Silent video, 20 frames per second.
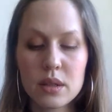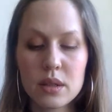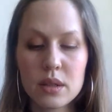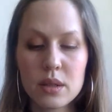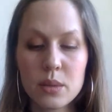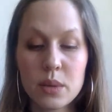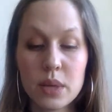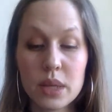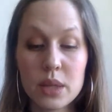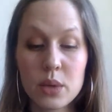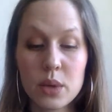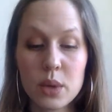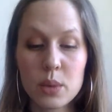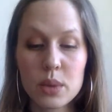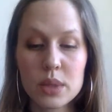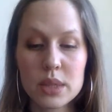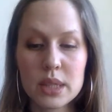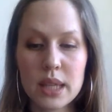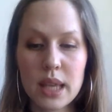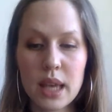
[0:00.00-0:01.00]
whether it
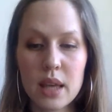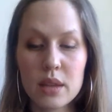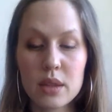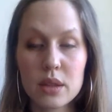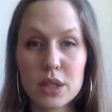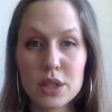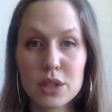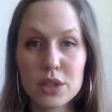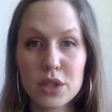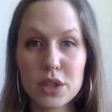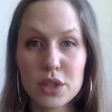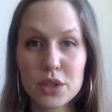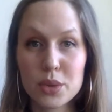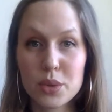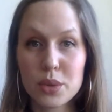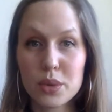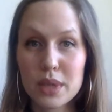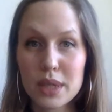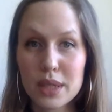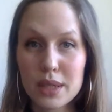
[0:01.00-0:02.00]
was the Catholic Church
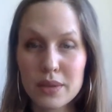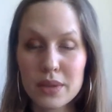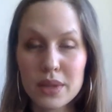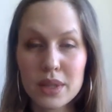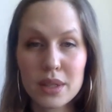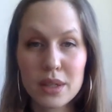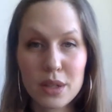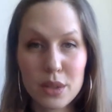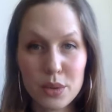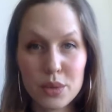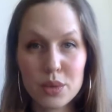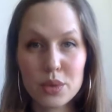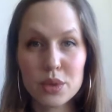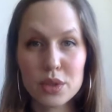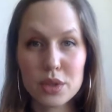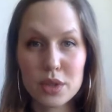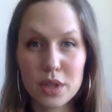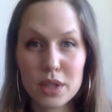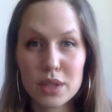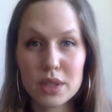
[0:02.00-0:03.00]
or even the Lutheran
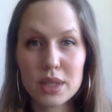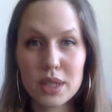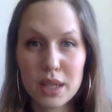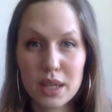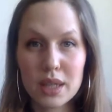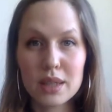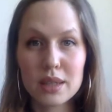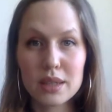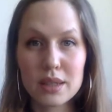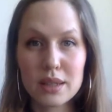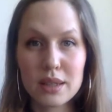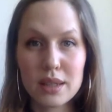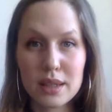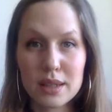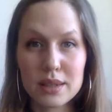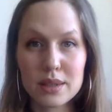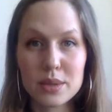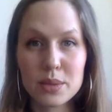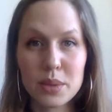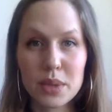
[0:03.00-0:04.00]
Church in
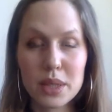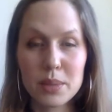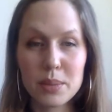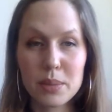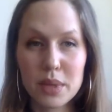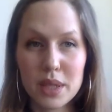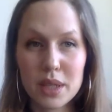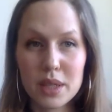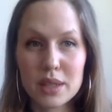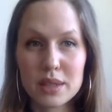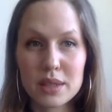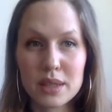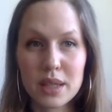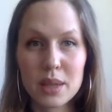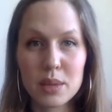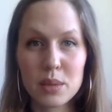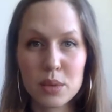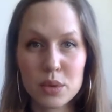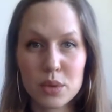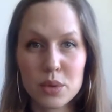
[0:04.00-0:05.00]
Sweden, because
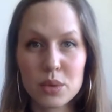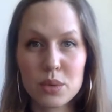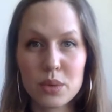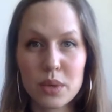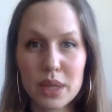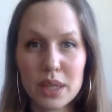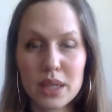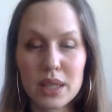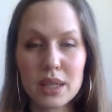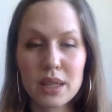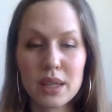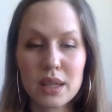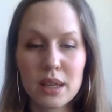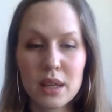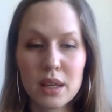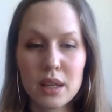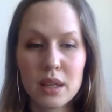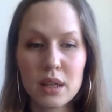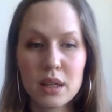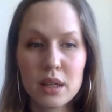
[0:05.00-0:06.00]
it was already
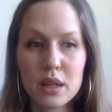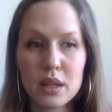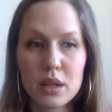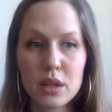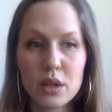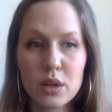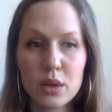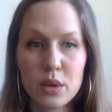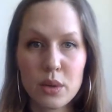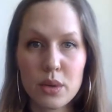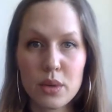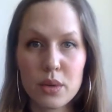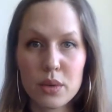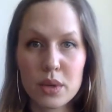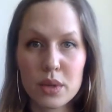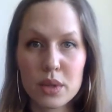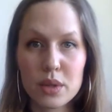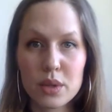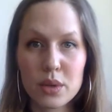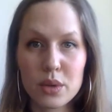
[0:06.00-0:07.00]

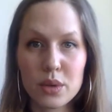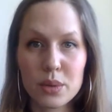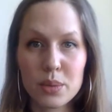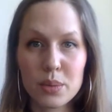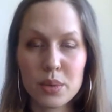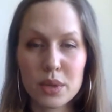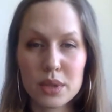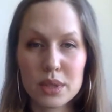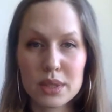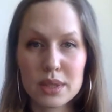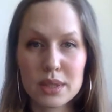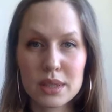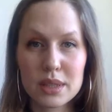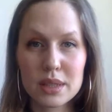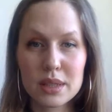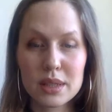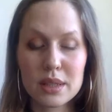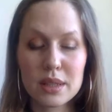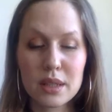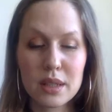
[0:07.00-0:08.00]
Lutheran or
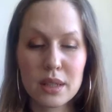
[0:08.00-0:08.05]
Protestant.